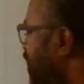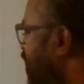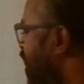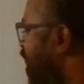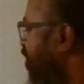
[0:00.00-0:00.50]

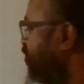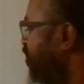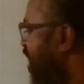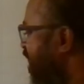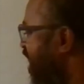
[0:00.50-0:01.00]
Now you
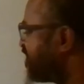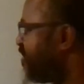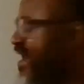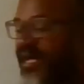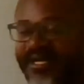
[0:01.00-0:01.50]
get x
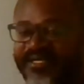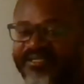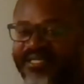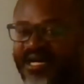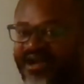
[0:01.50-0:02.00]
by
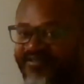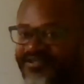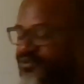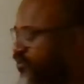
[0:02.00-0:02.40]
itself, so